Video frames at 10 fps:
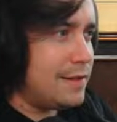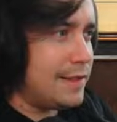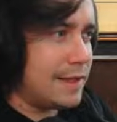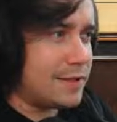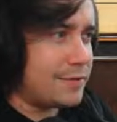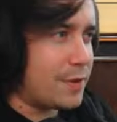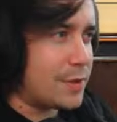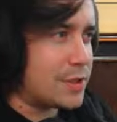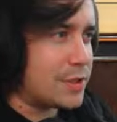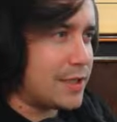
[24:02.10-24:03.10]
Yeah, I definitely
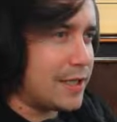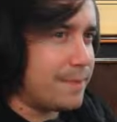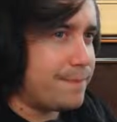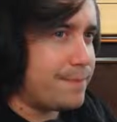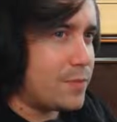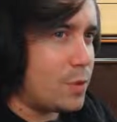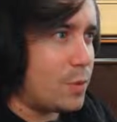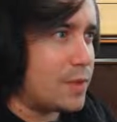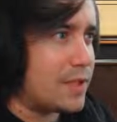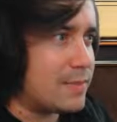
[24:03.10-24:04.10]
want to do that. Or
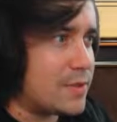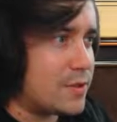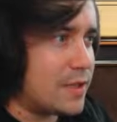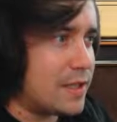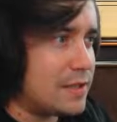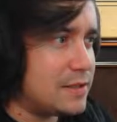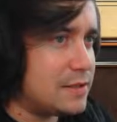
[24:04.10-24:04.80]
want them to do that.